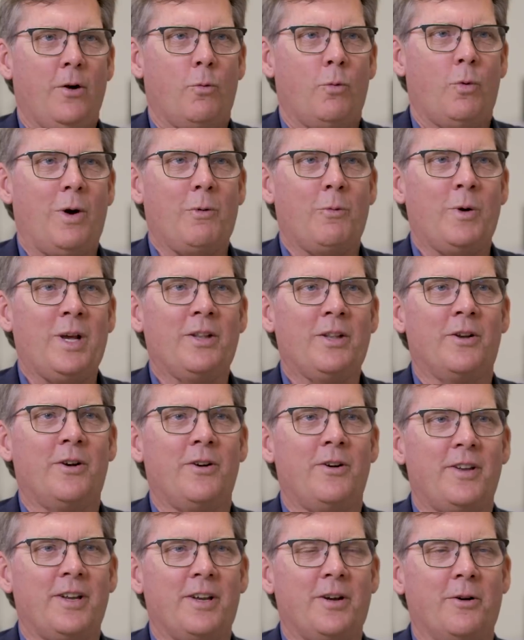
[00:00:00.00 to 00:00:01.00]
What we
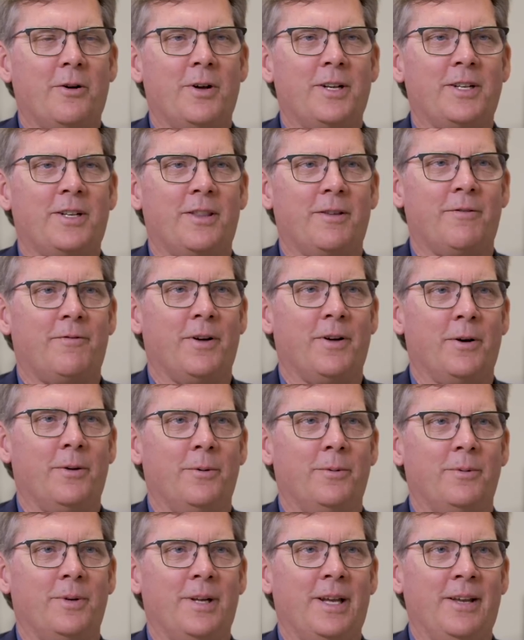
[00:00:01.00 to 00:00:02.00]
learned in going to the
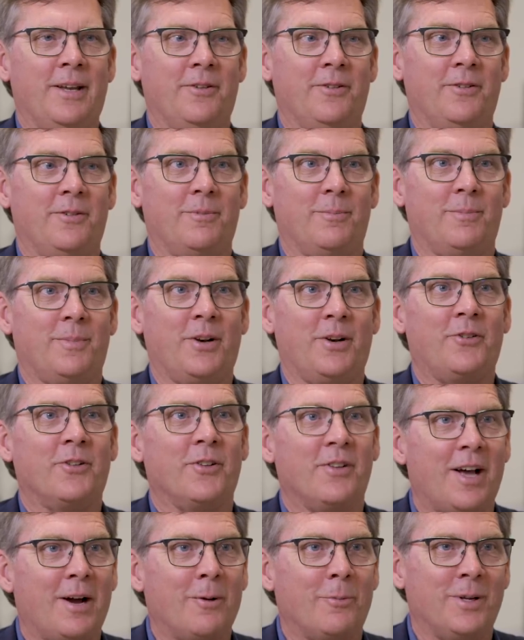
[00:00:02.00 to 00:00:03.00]
phone is there's a
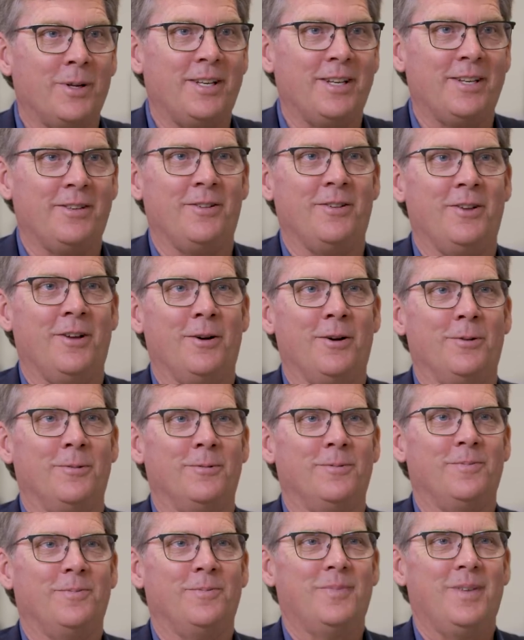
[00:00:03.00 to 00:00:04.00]
lot we didn't know.
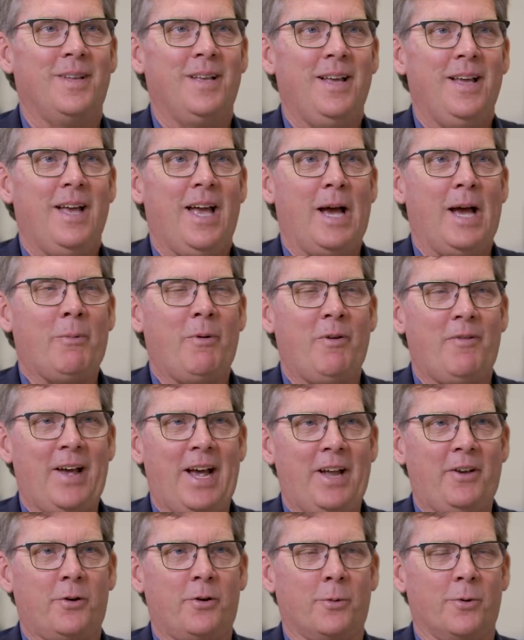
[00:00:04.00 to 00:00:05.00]
And we've
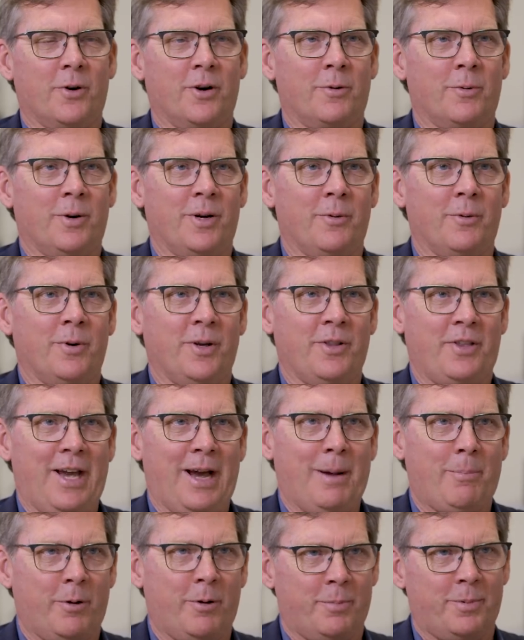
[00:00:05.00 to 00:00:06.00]
had to work with, with
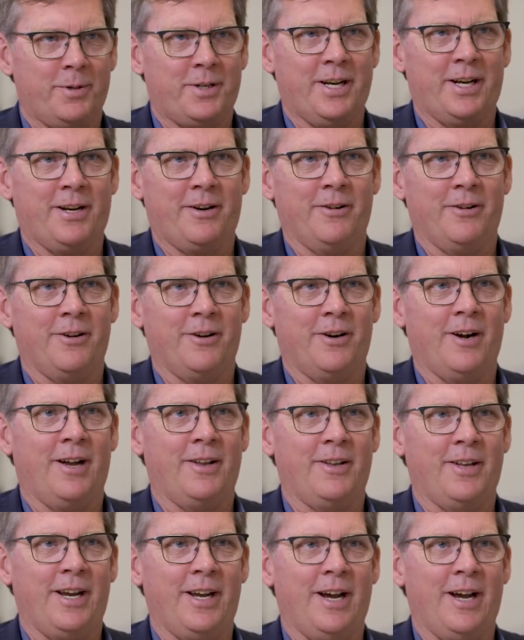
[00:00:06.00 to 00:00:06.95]
Apple, particular on the